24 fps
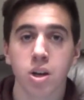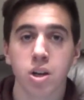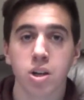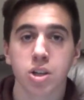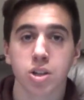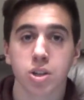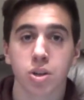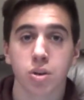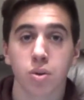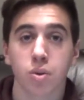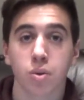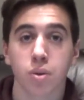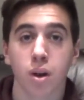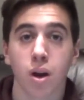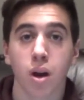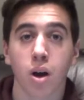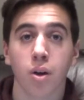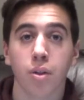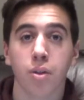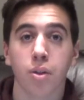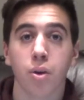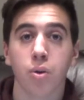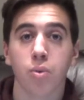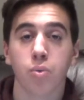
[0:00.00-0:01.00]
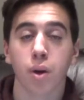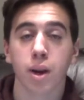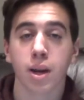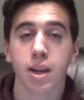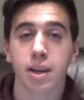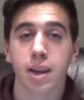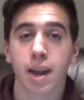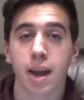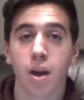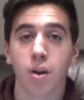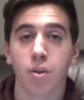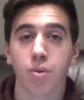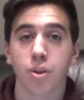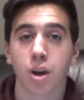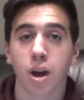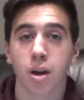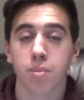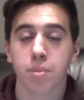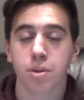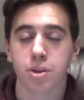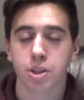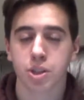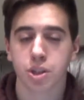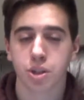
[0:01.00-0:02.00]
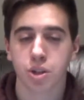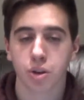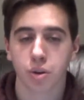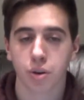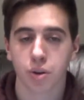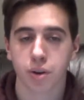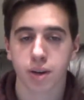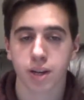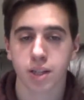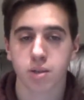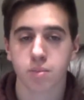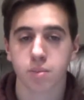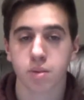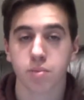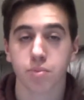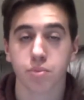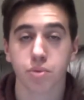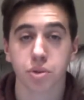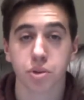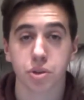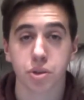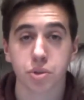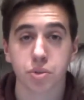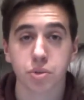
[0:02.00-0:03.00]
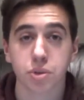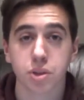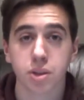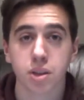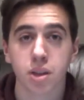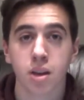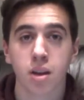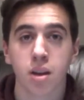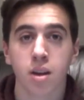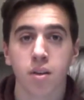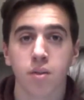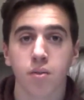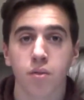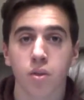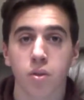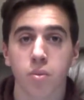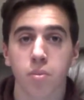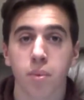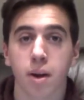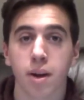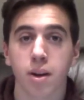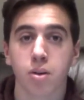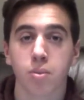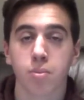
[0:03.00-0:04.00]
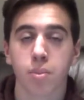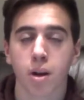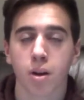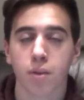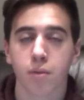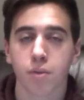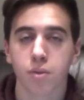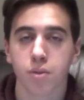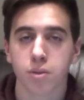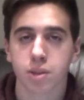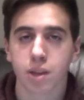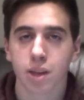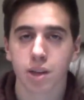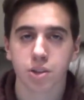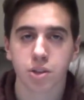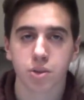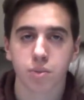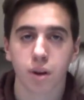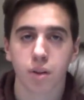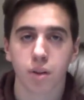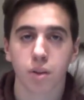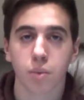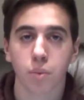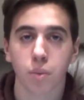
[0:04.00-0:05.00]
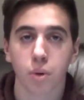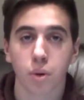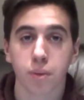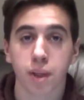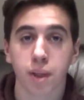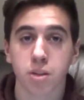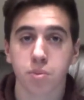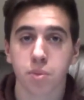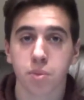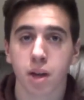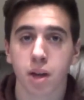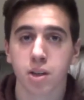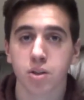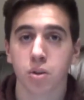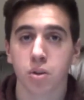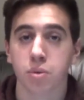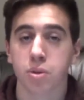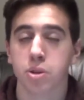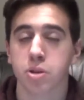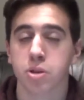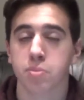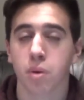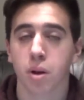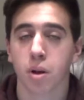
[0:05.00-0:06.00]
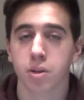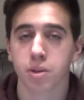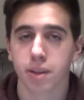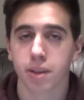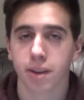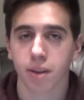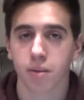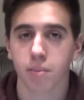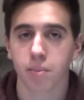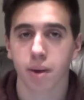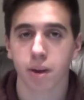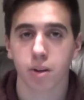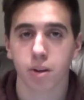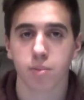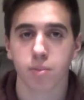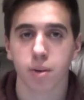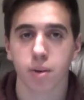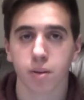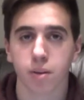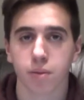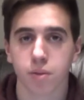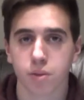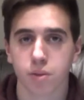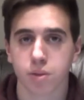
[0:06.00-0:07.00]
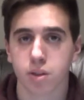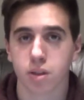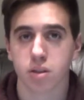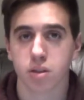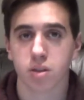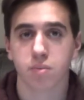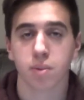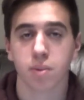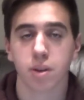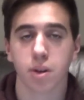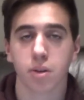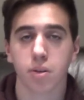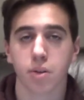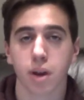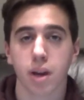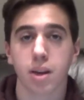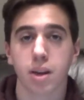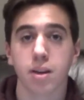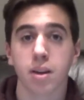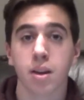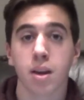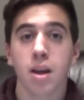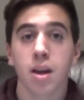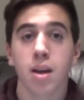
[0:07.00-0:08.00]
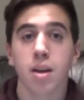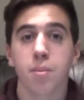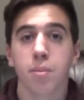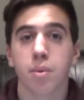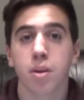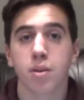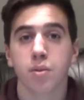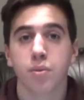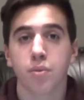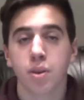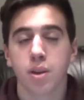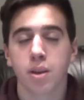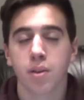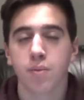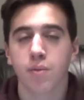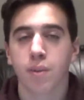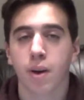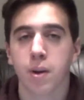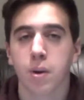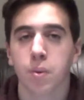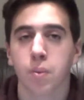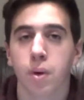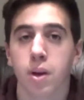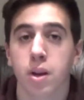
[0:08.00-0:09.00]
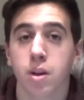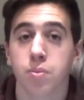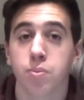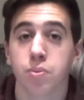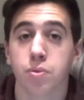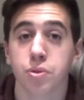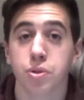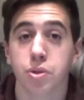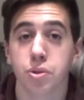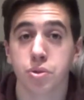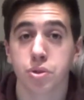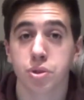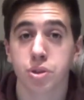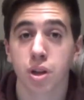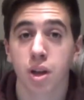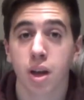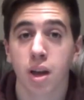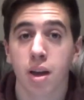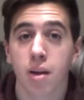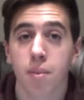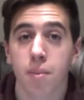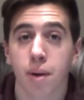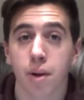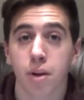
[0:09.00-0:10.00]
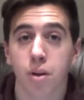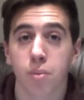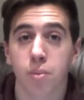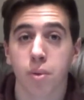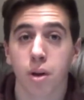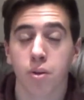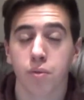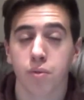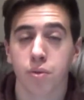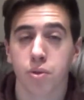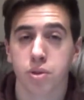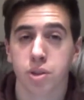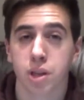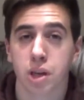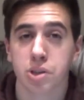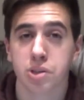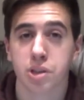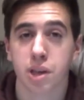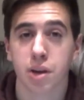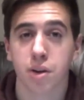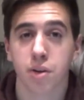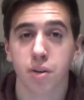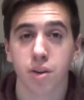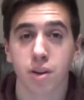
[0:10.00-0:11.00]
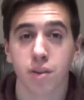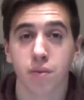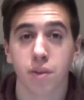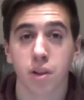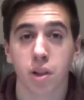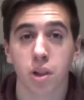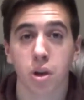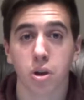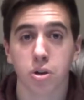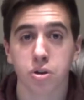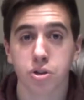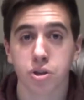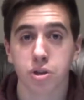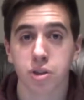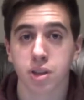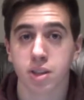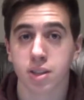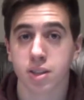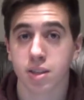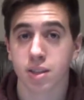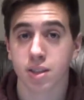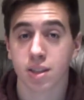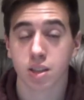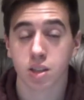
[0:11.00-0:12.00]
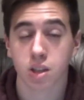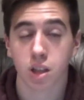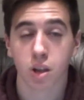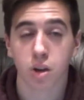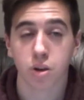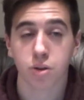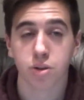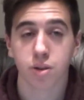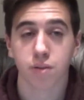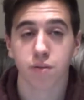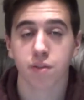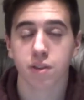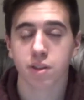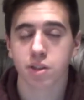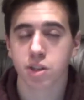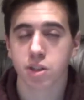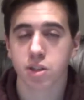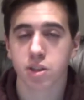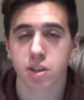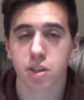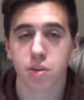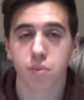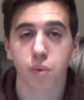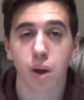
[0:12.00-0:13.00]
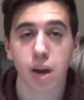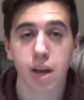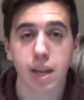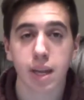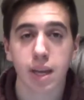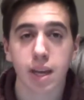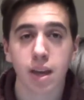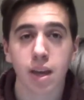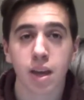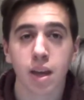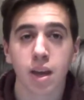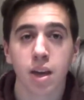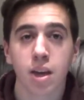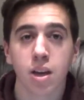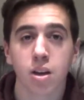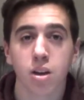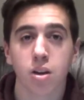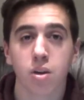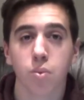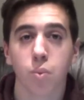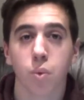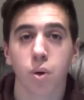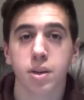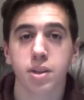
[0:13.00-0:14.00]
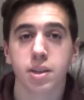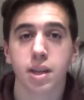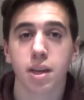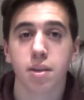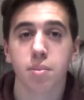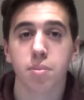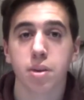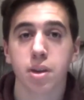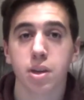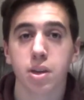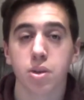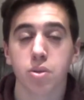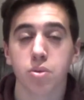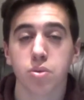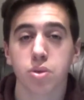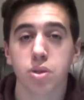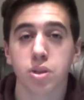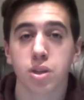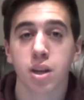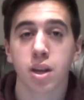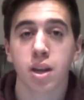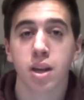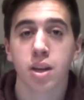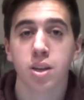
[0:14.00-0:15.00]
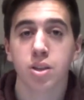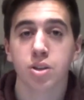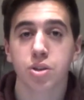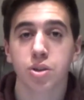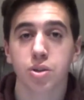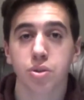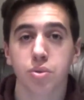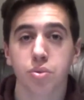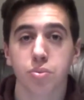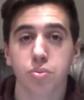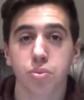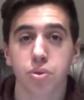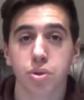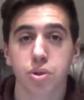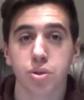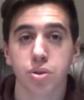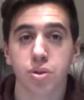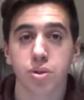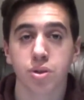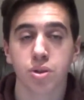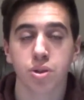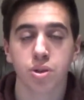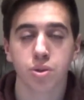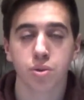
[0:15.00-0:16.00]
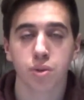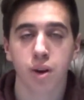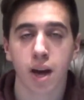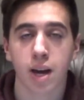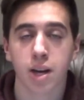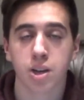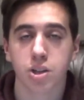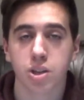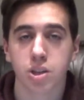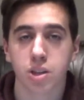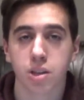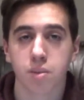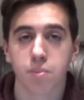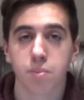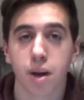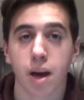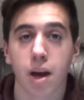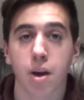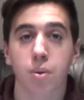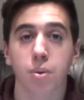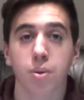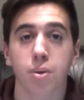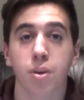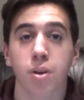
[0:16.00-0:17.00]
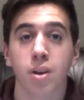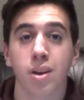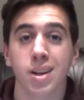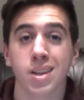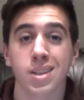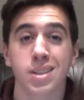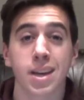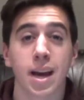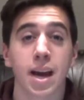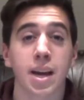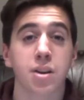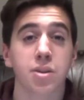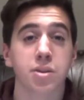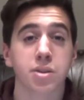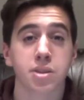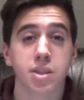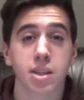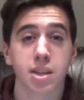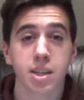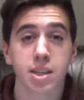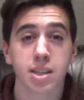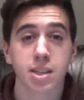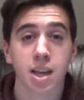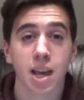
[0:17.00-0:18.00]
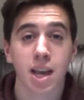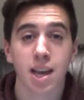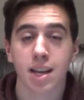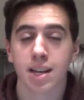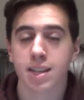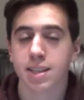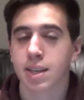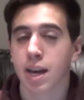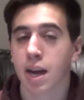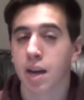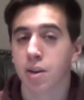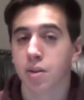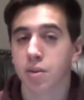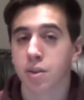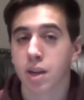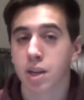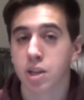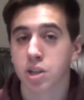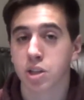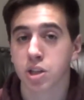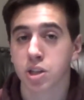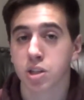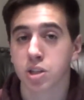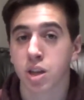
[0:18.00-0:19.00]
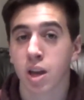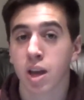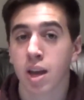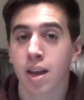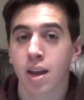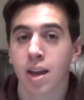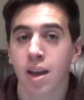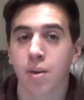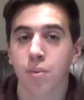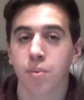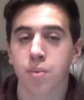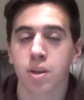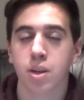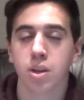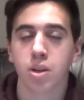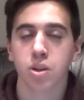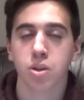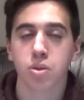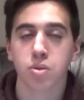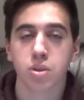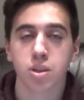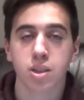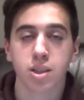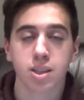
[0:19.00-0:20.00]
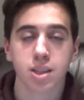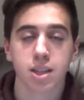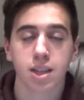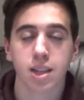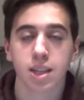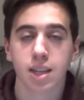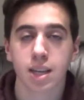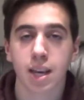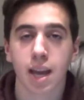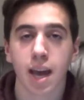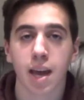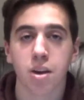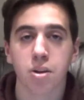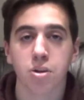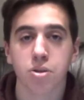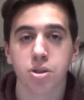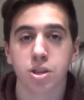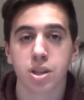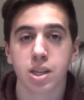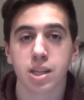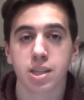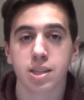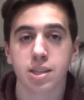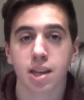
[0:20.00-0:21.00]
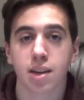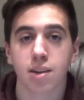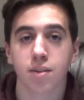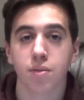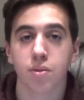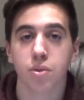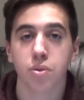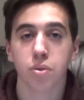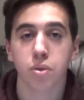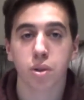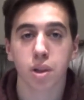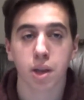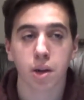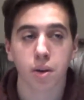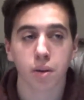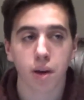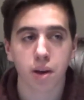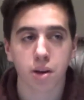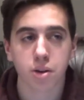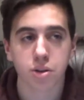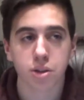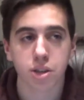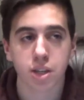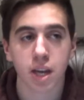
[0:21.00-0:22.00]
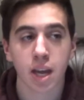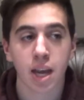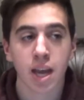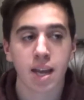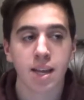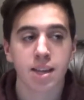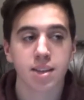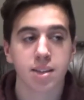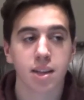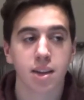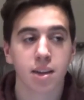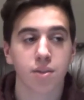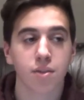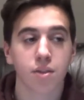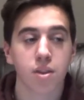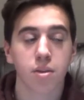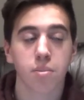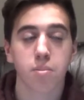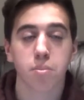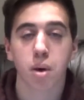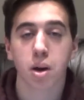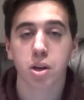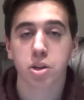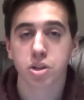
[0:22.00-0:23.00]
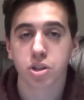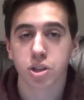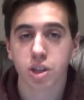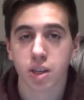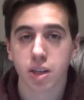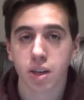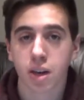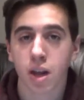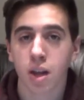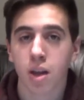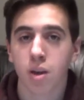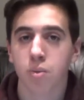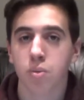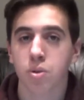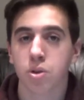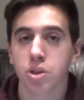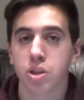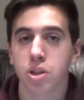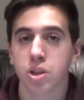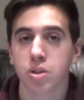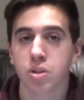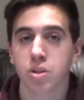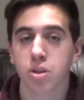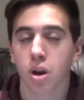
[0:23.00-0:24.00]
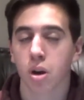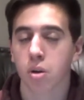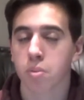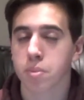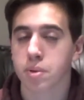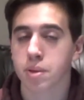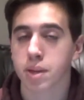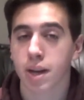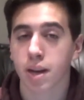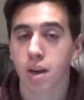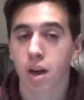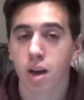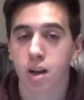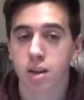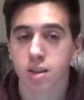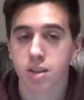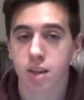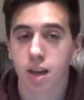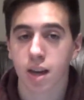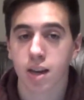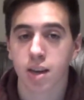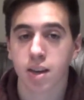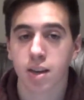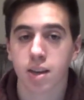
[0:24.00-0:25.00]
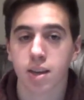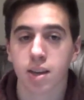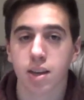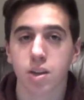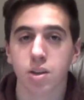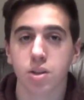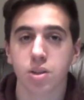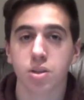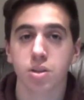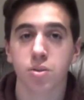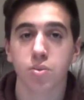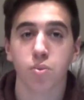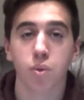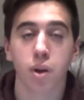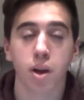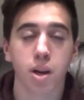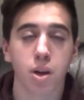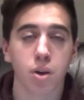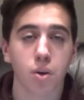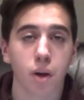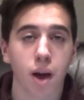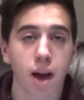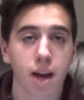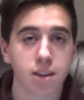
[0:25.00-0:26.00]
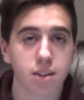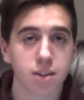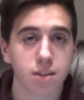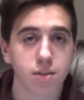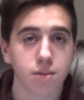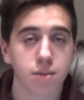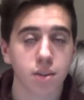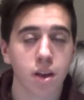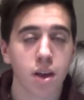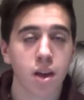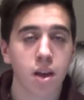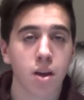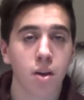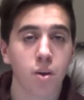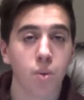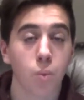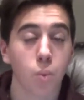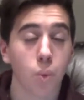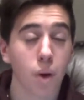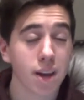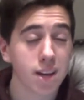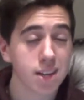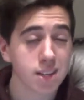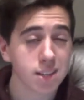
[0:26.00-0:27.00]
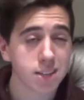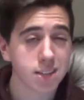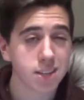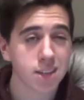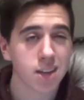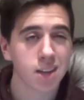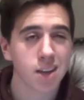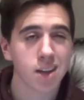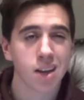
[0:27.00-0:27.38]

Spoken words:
So although right now not much current has been produced from microbial fuel cells around the world, that's because only small scale microbial fuel cells have been created. But if we can find a way to produce microbial fuel cells that are even larger, this large efficiency rating could one day be used to actually power entire cities, entire nations, and we could use this clean energy instead of nuclear energy, instead of combustion, which yields carbon dioxide, it yields radioactive waste.